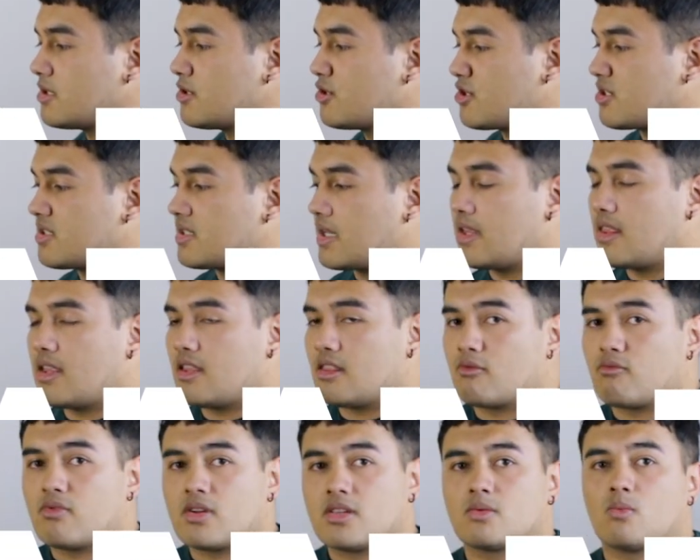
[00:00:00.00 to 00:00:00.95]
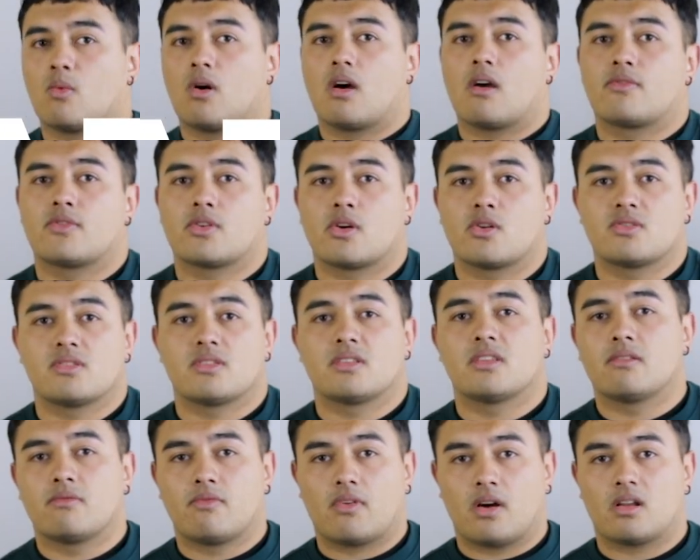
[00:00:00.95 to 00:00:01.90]
to just say that the reason why I've chosen
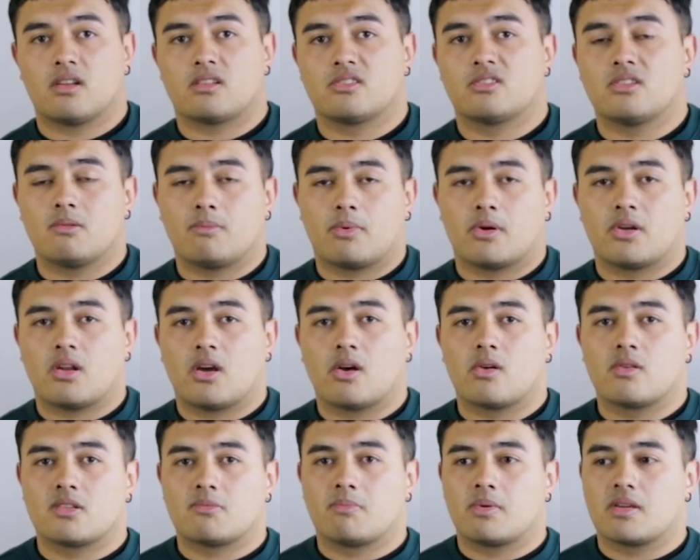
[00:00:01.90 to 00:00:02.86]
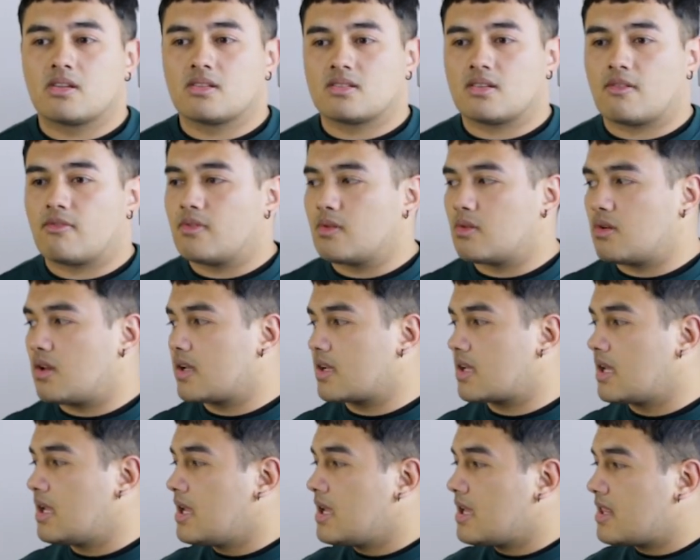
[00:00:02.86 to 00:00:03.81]
the Nivala 2.0 is because I feel
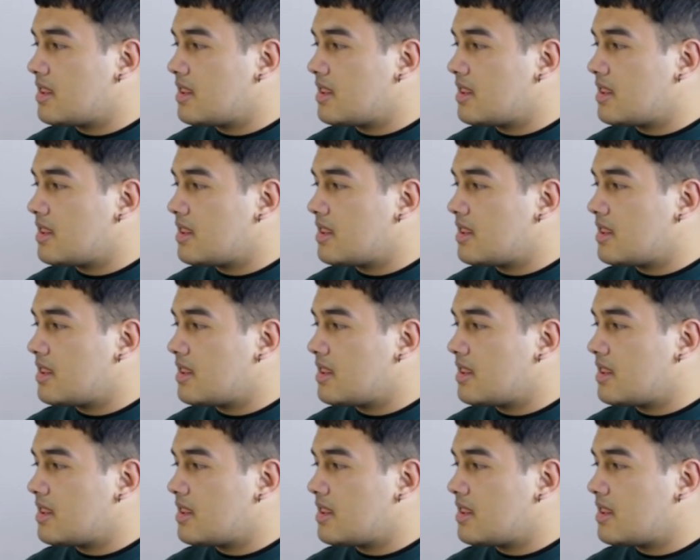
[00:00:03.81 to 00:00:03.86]
like